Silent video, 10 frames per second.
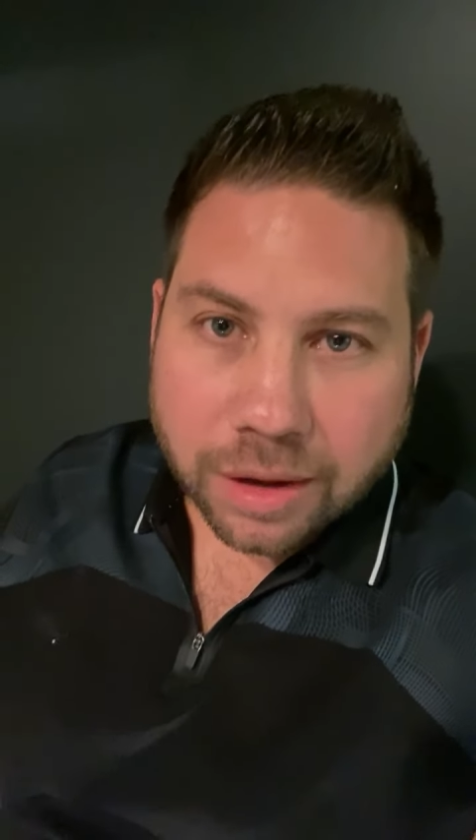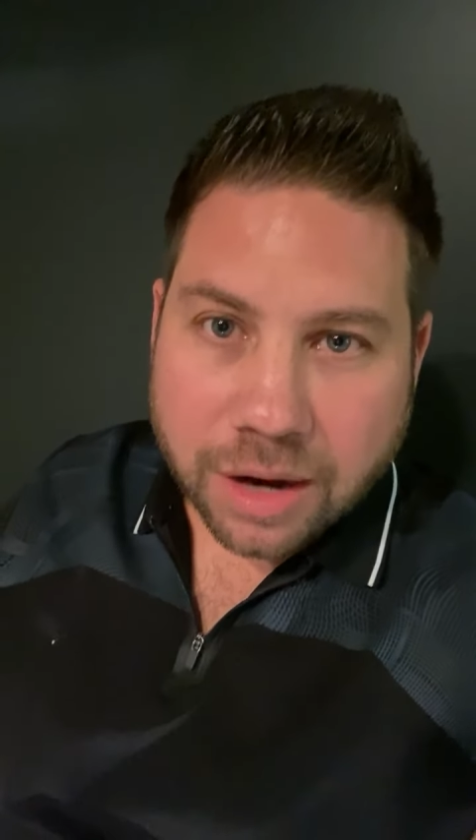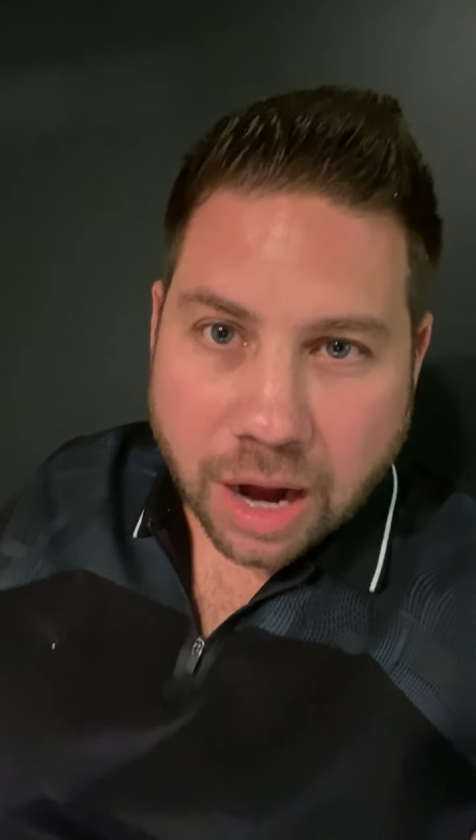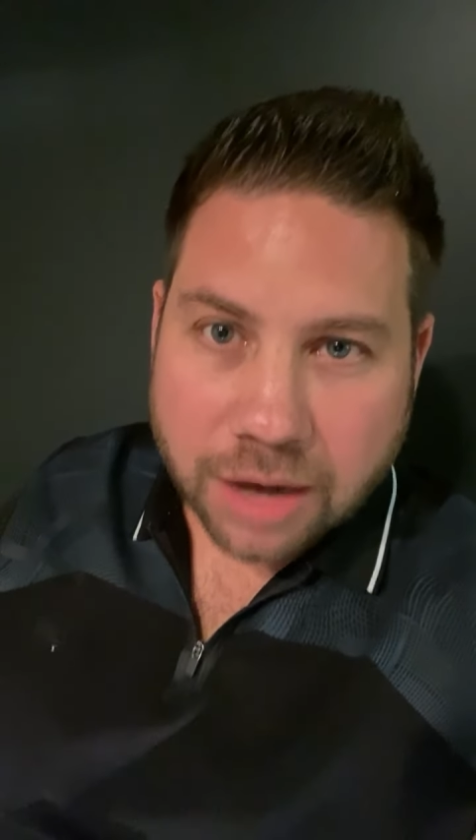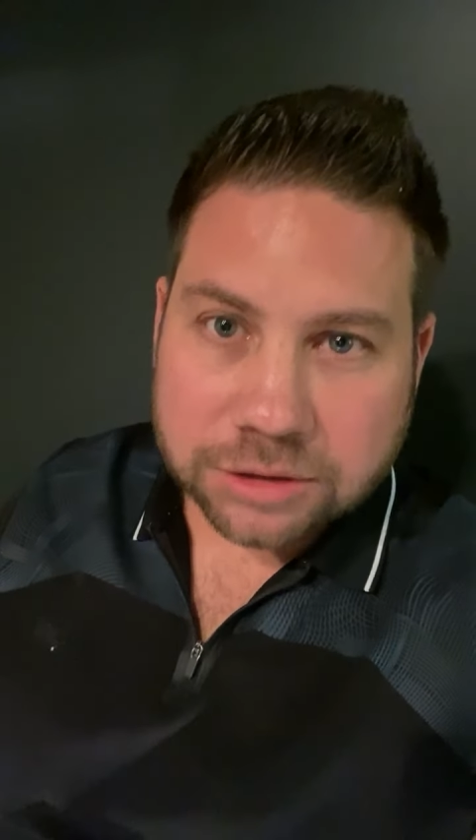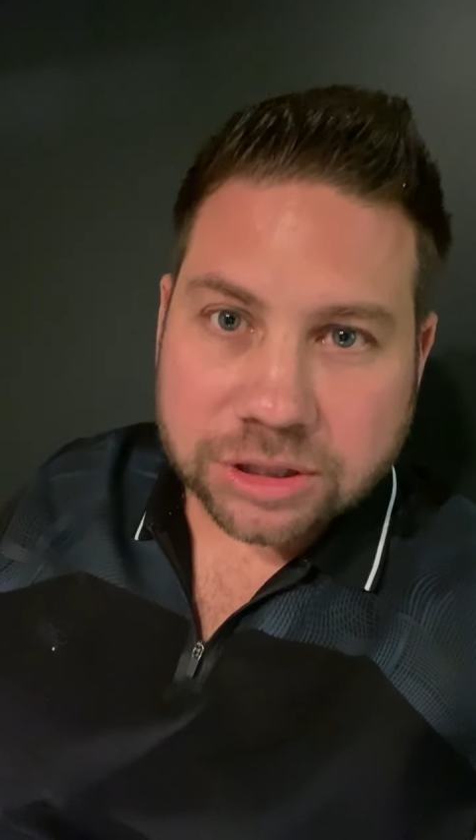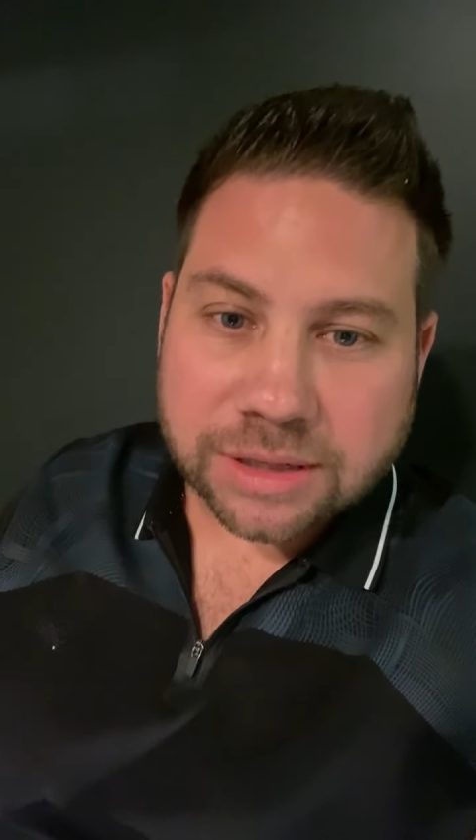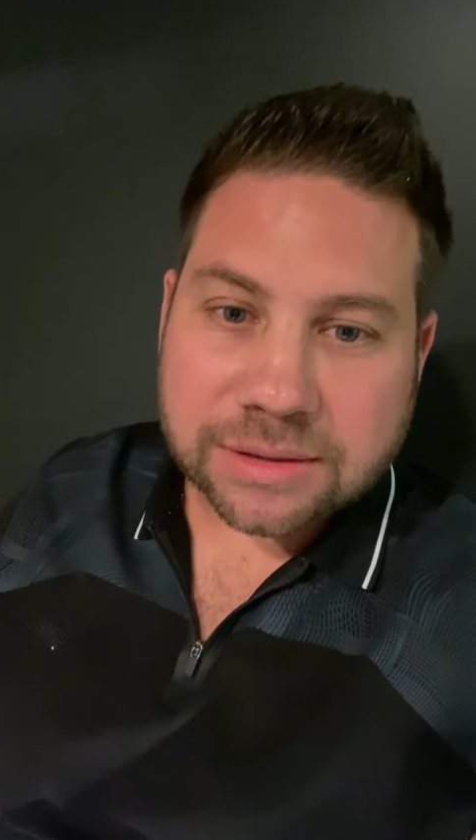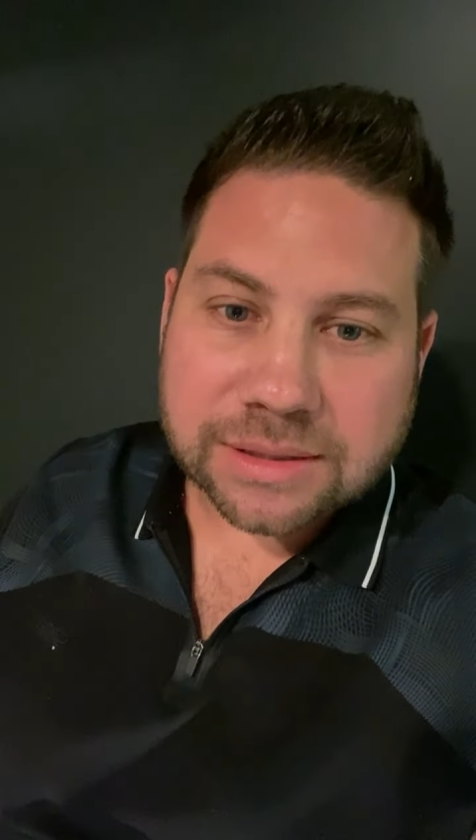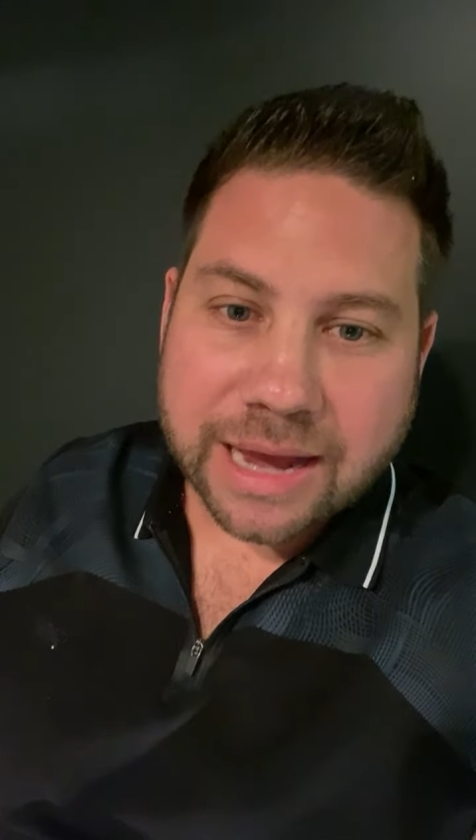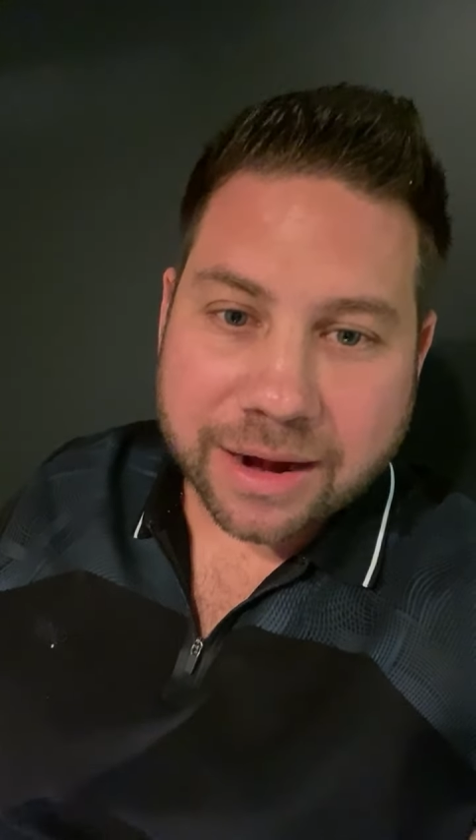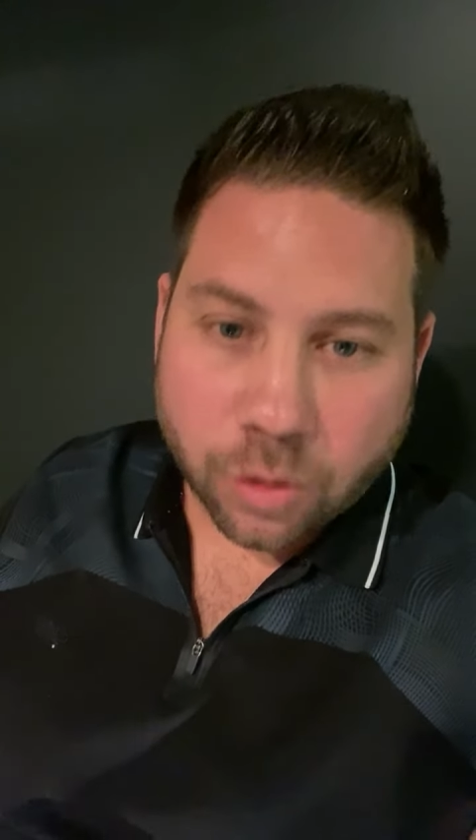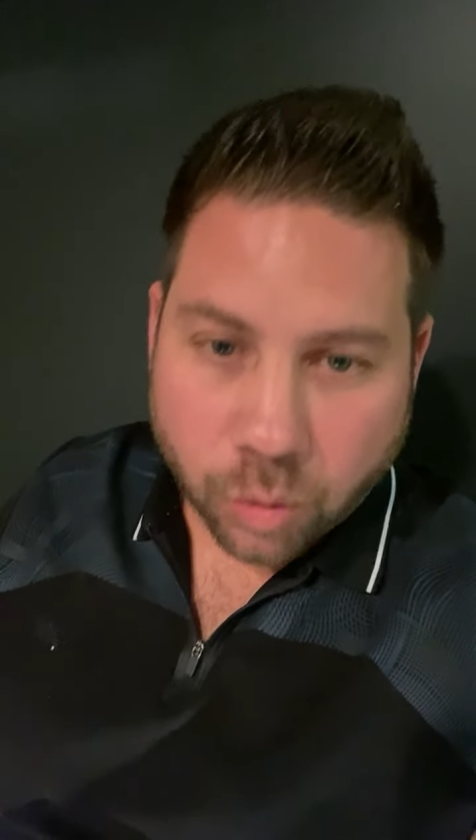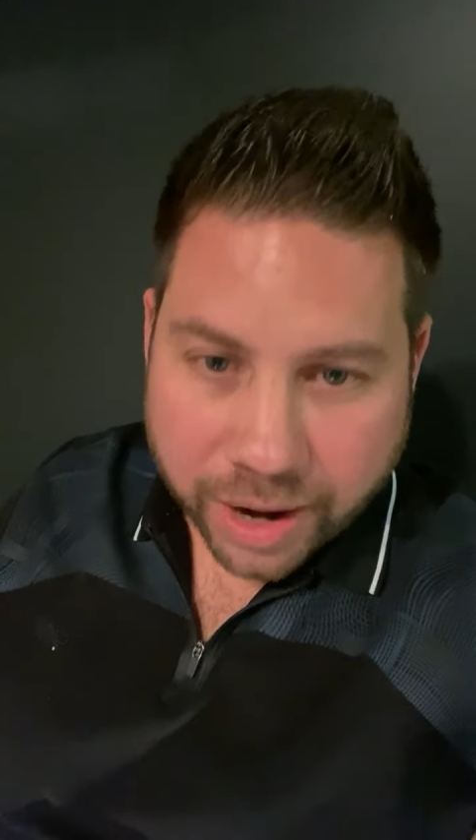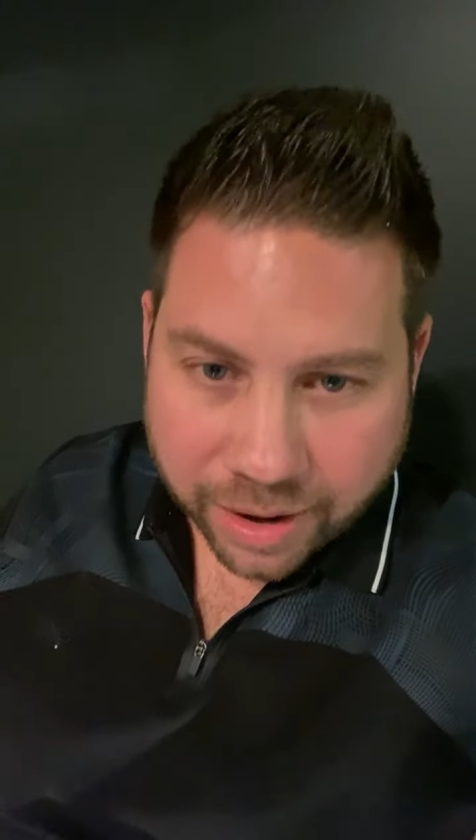conscious and
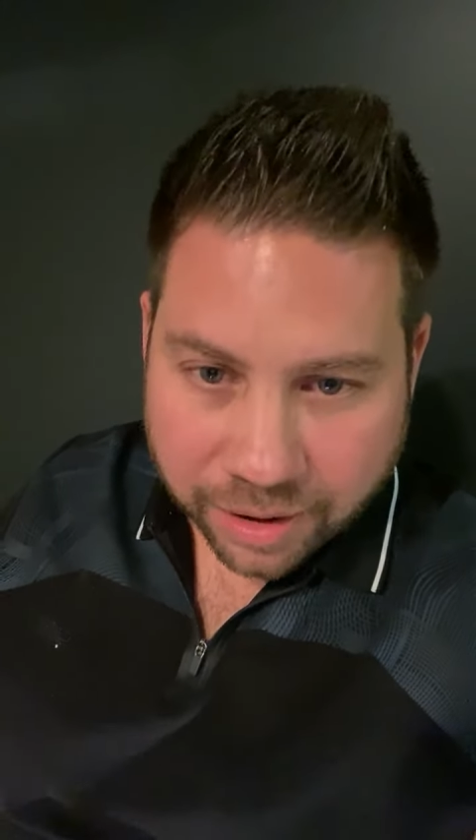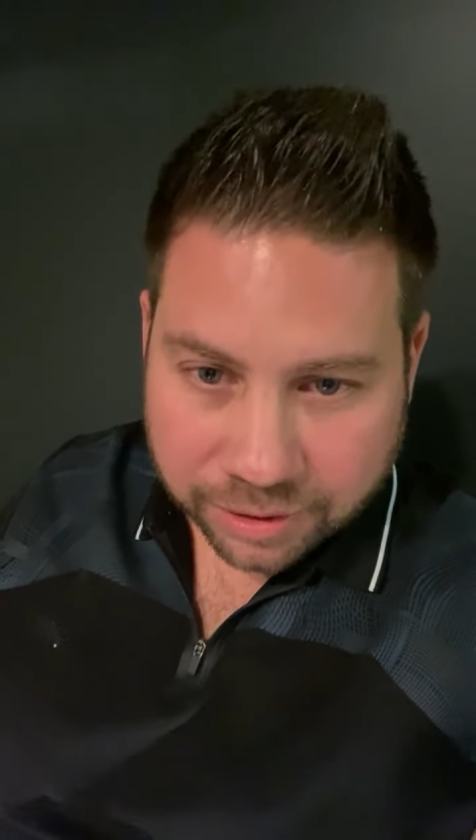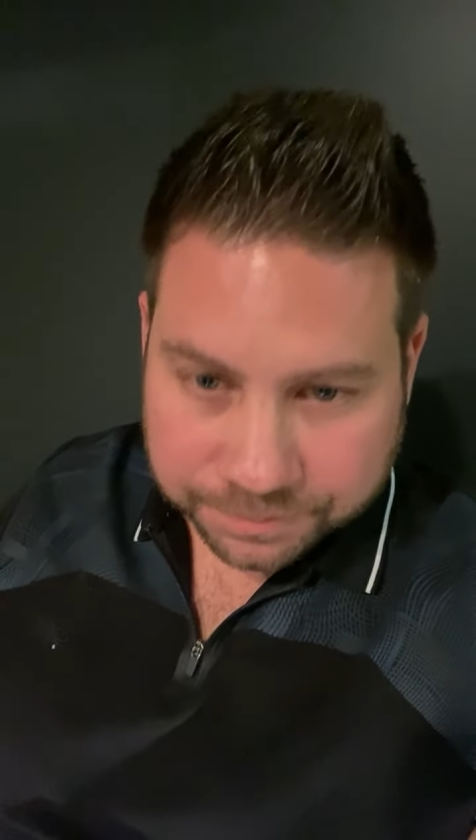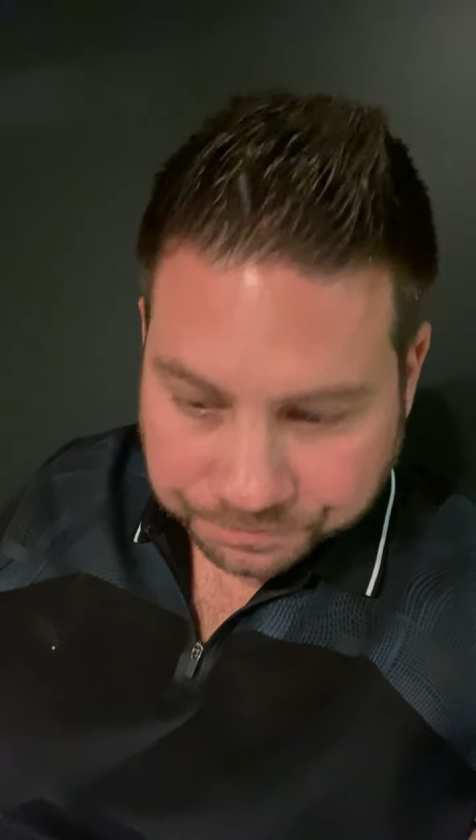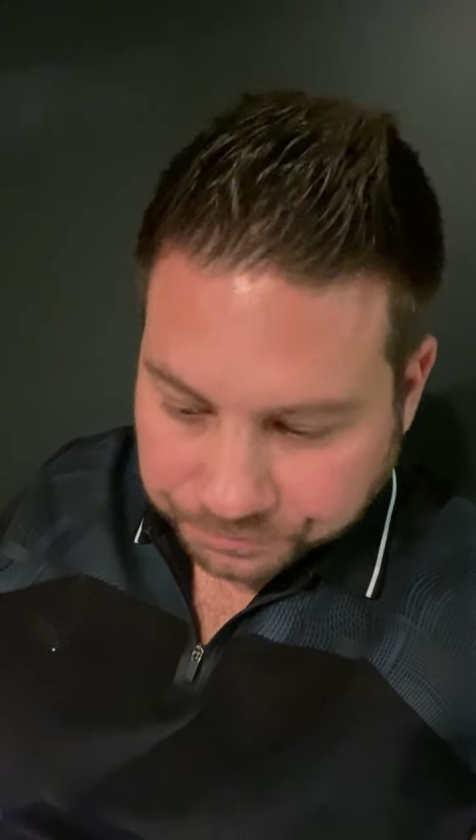aware